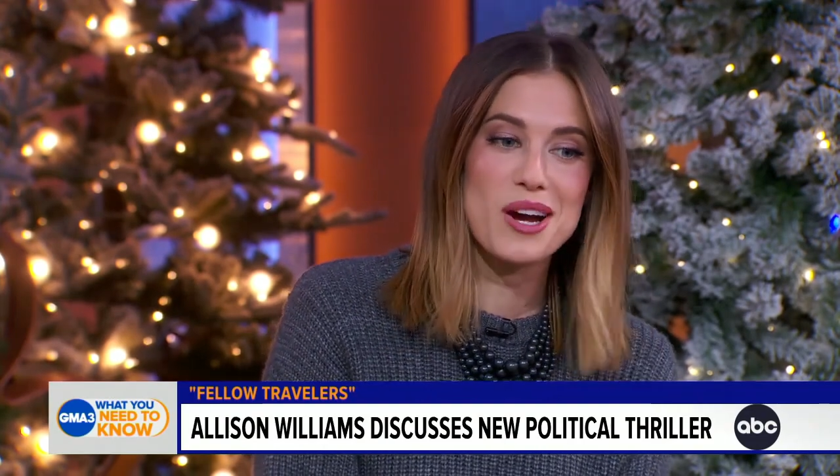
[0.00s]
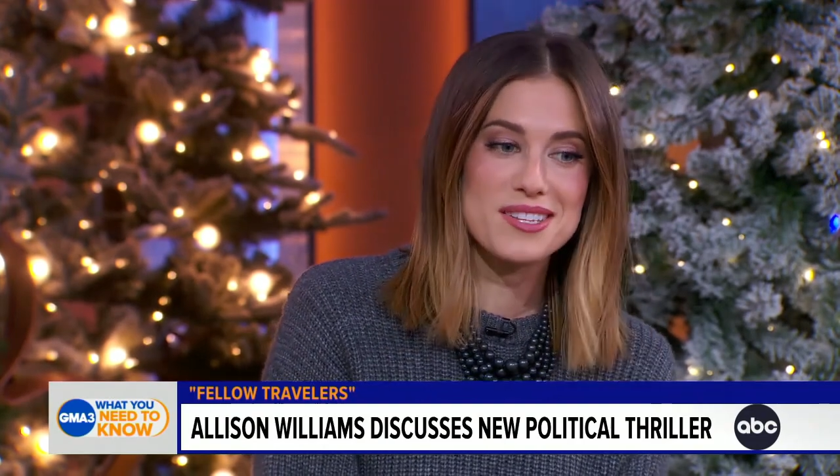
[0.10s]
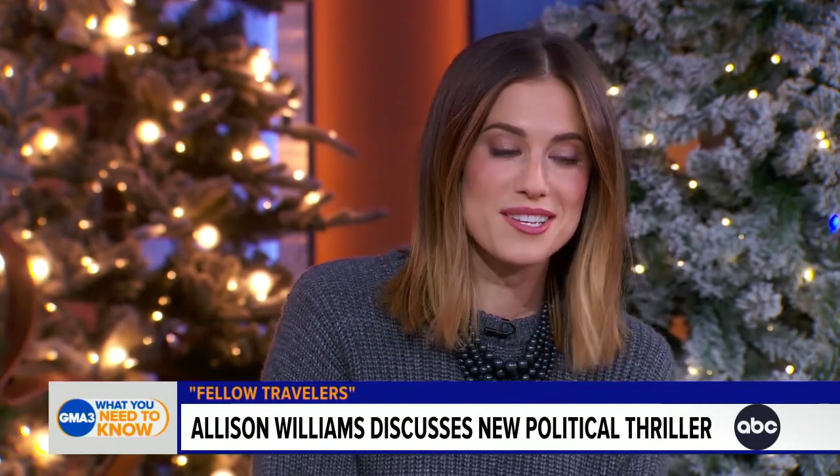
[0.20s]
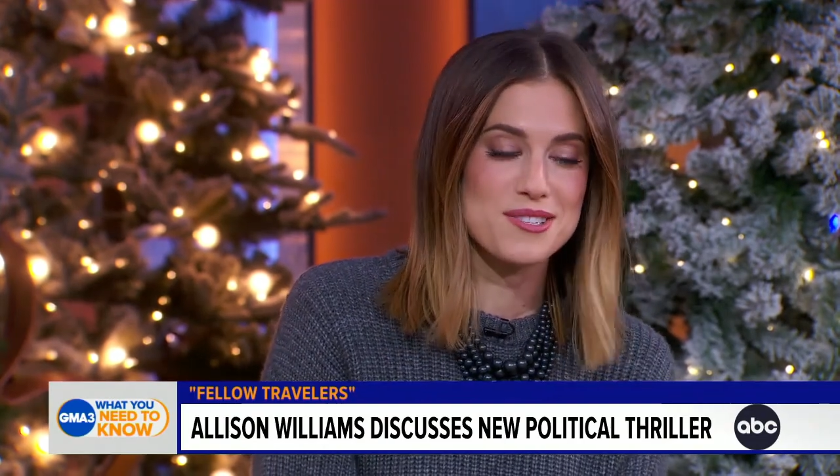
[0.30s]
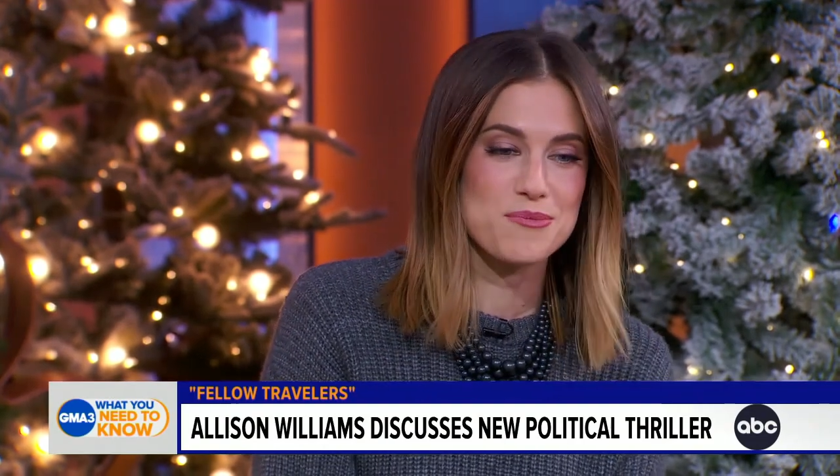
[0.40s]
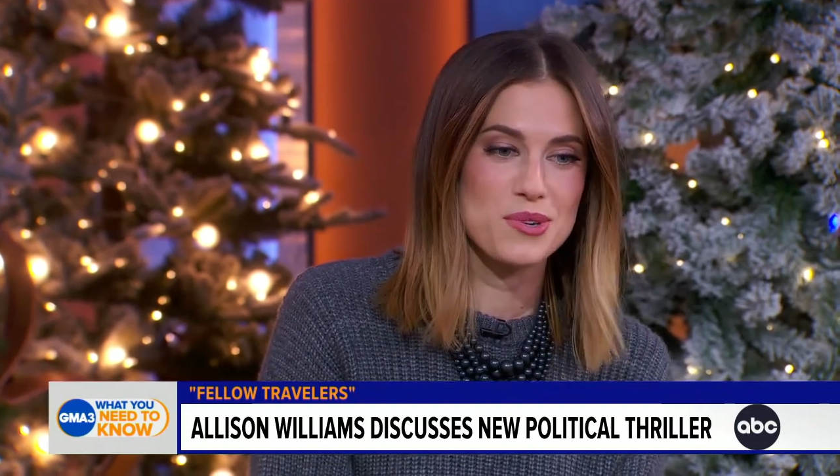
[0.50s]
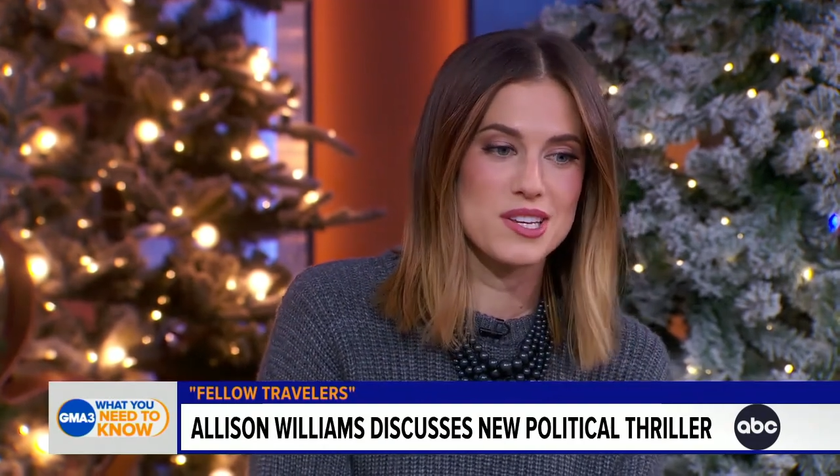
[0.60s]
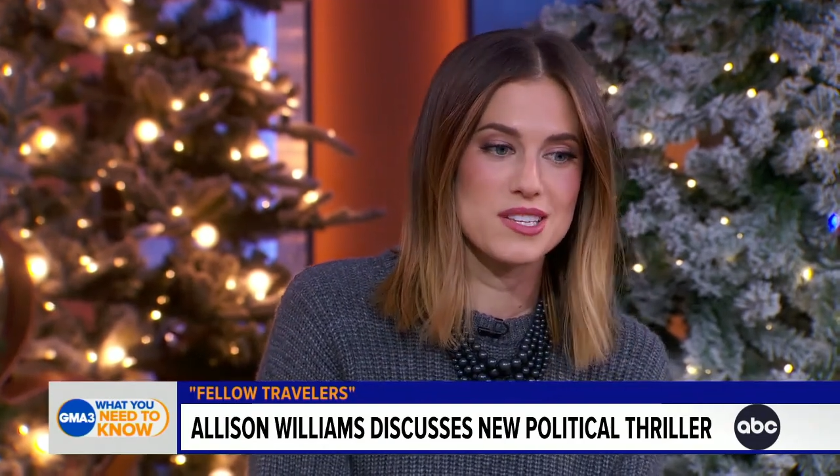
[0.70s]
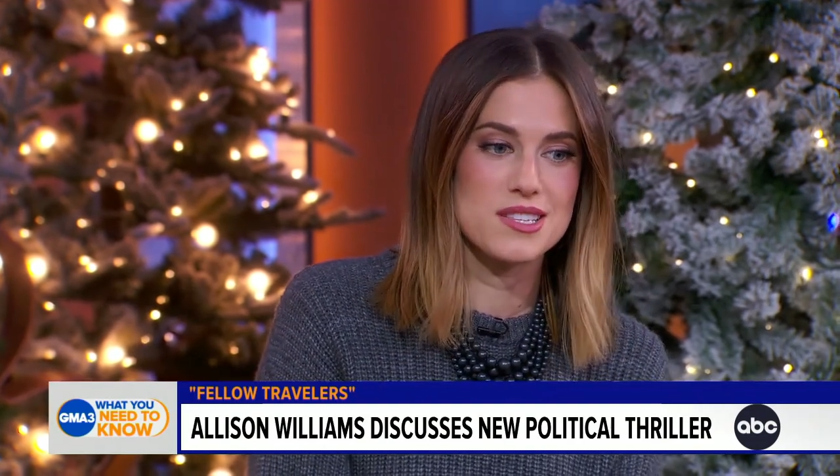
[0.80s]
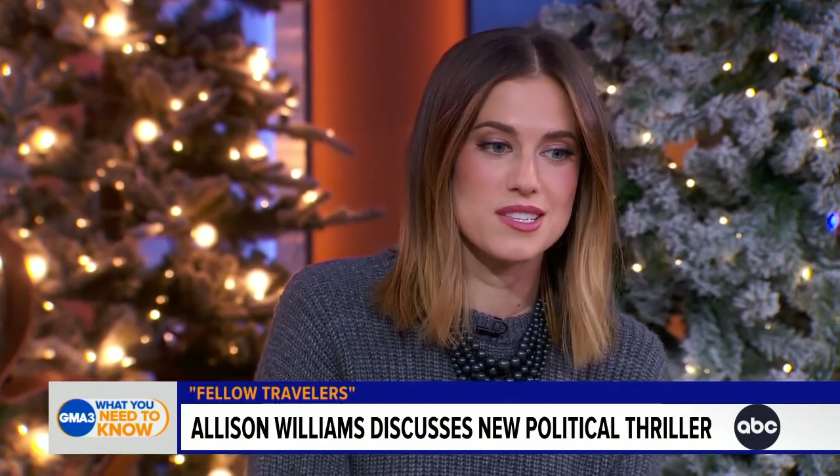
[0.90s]
process
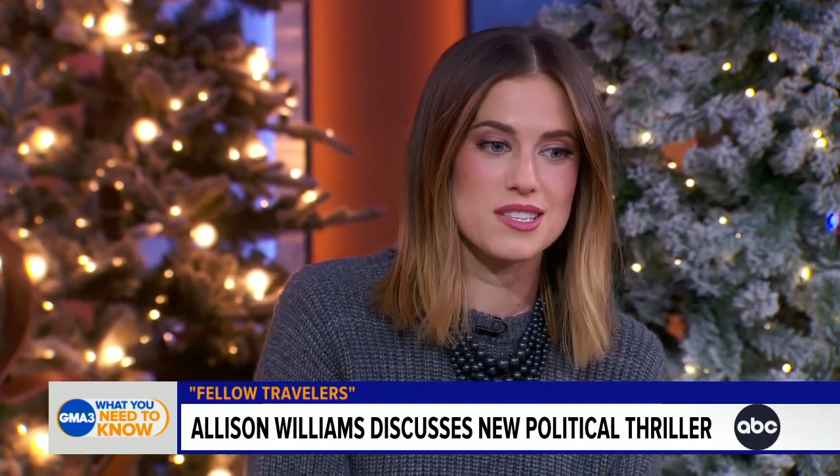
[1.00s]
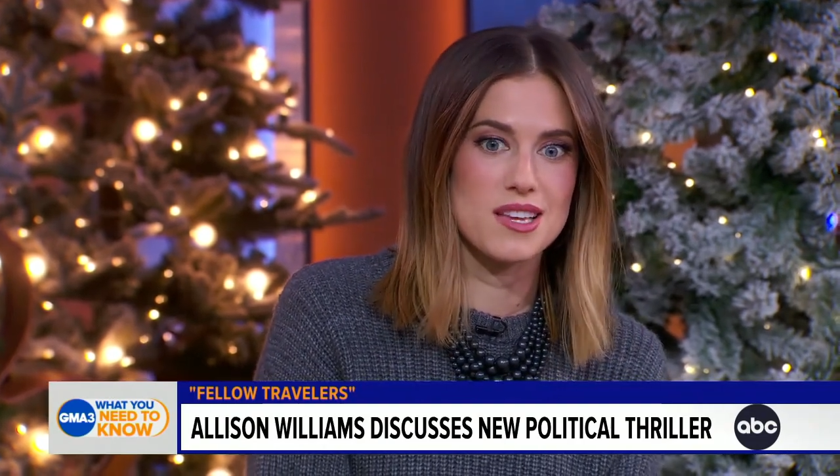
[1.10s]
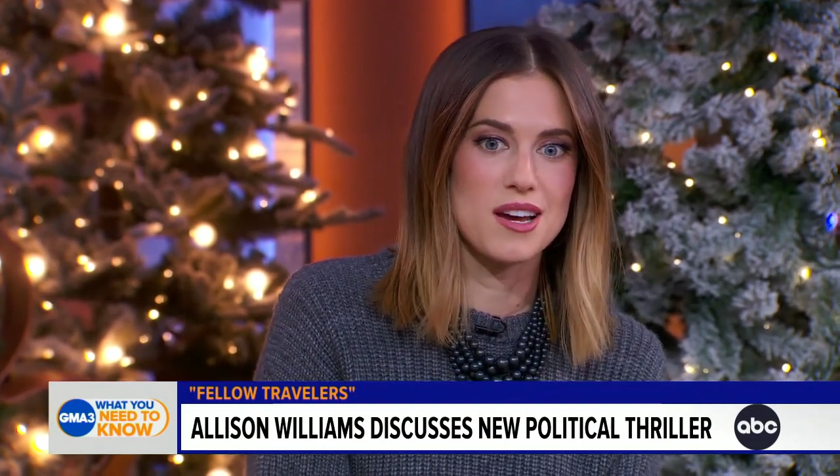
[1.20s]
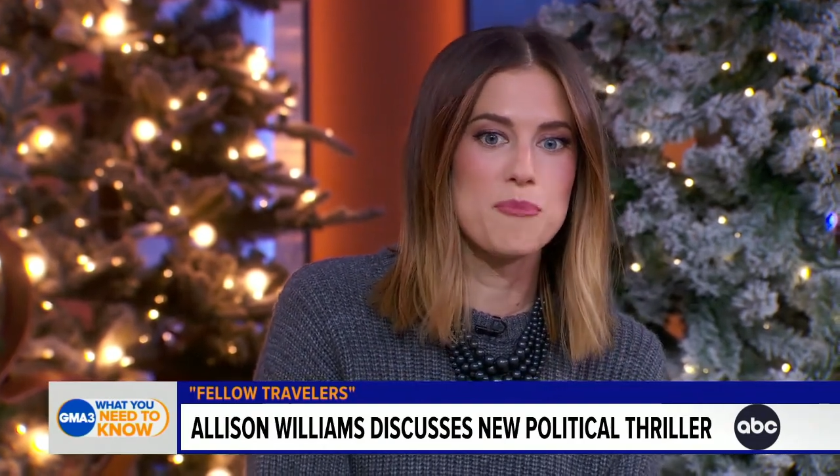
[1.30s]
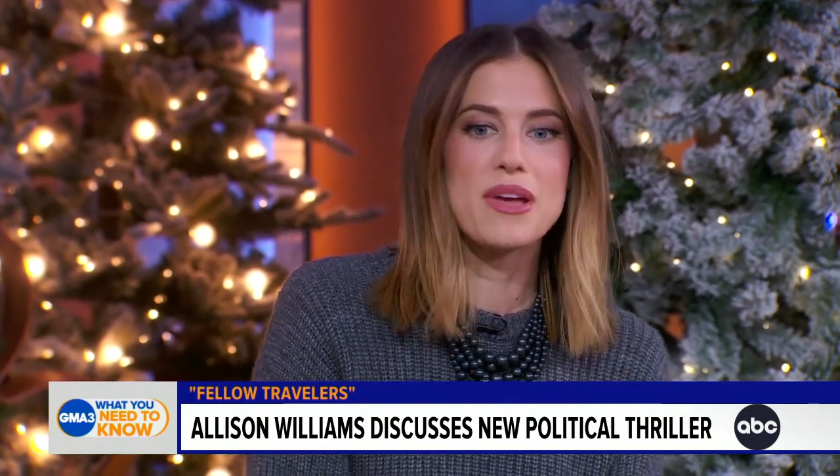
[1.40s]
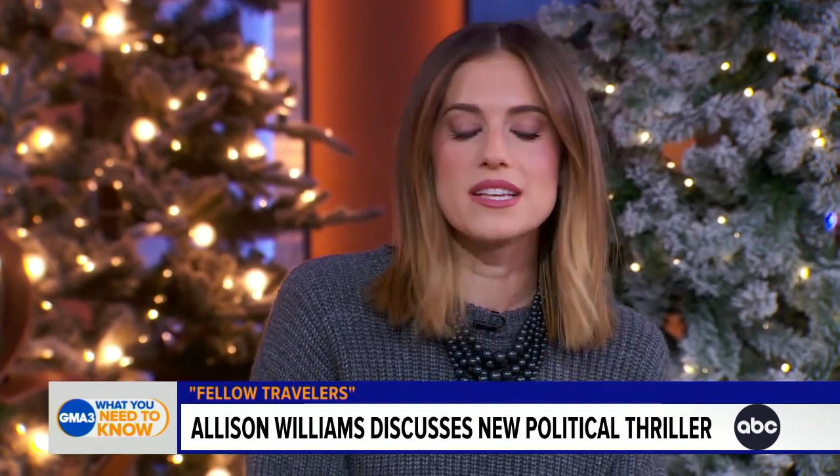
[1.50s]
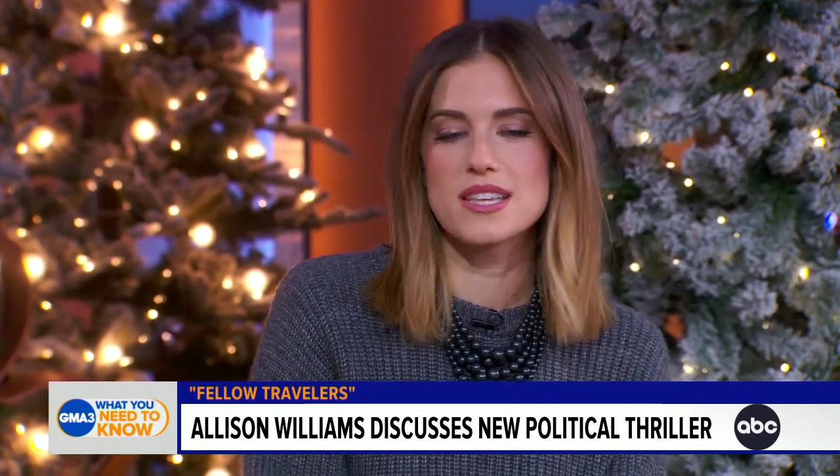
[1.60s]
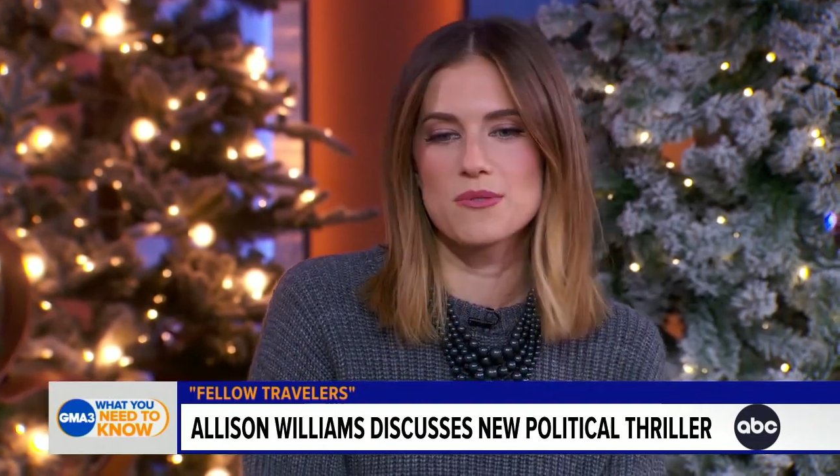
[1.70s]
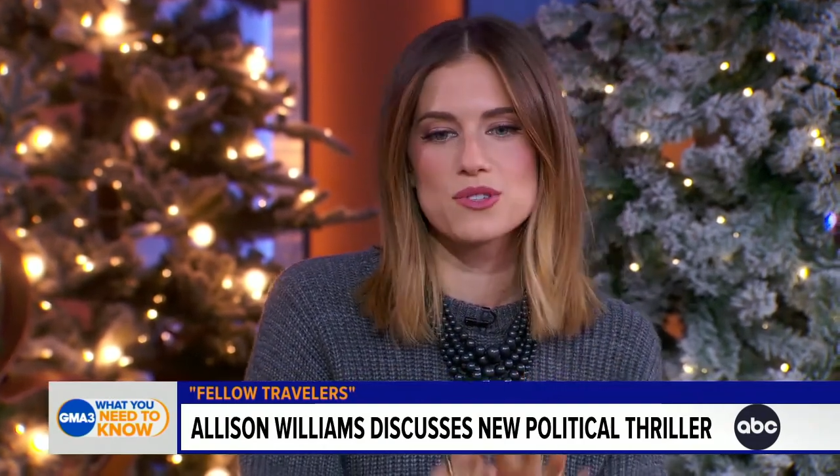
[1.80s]
was amazing.